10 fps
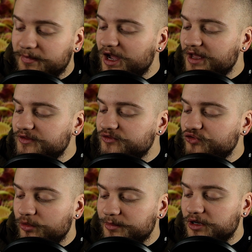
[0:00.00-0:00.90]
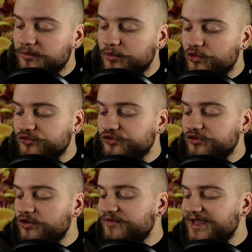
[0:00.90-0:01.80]
by the terminal portion
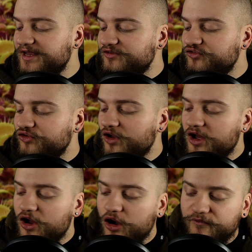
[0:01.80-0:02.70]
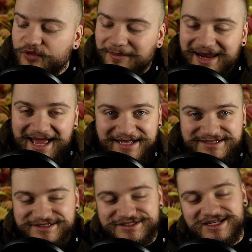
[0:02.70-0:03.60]
of each of the
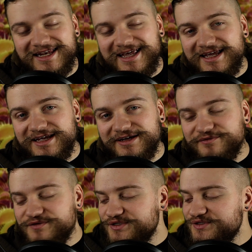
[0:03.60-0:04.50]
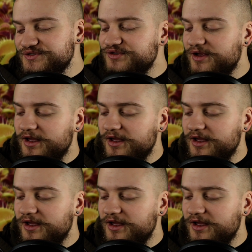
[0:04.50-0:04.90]
plant's leaves,